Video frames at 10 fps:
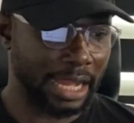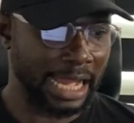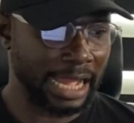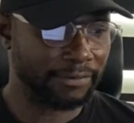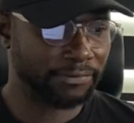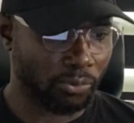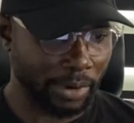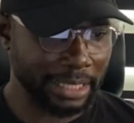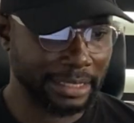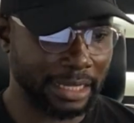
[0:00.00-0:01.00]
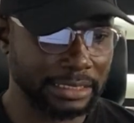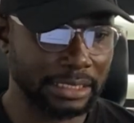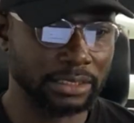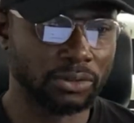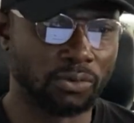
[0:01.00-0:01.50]
I have
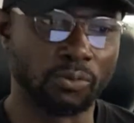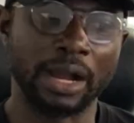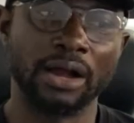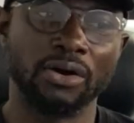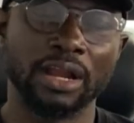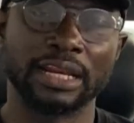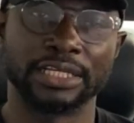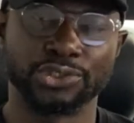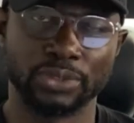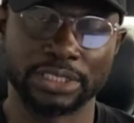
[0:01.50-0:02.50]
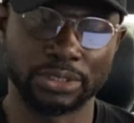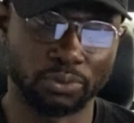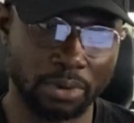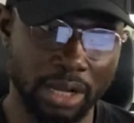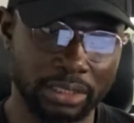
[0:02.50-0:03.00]

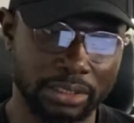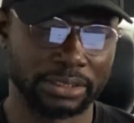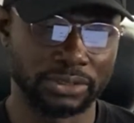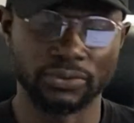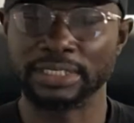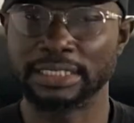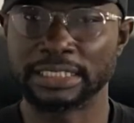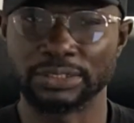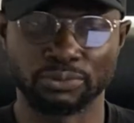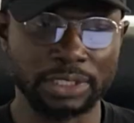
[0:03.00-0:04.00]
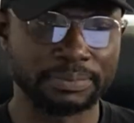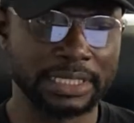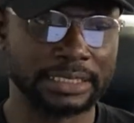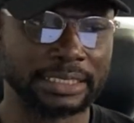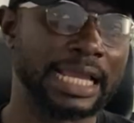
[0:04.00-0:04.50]
1,121 USDT, which
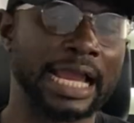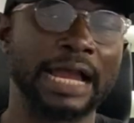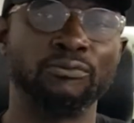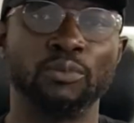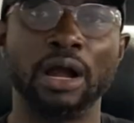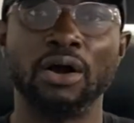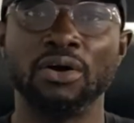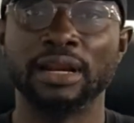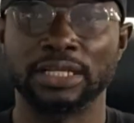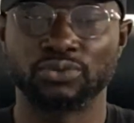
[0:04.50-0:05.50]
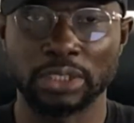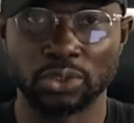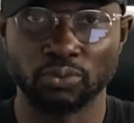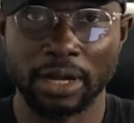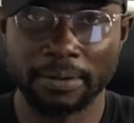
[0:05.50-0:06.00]
means I have
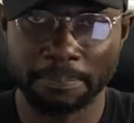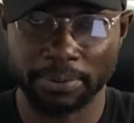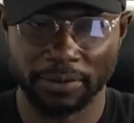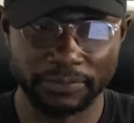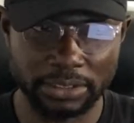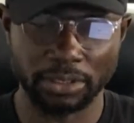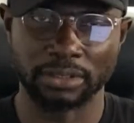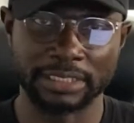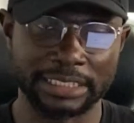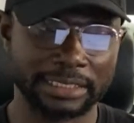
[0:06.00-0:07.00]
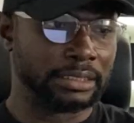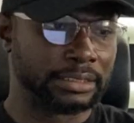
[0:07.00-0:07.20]
121 profit on this.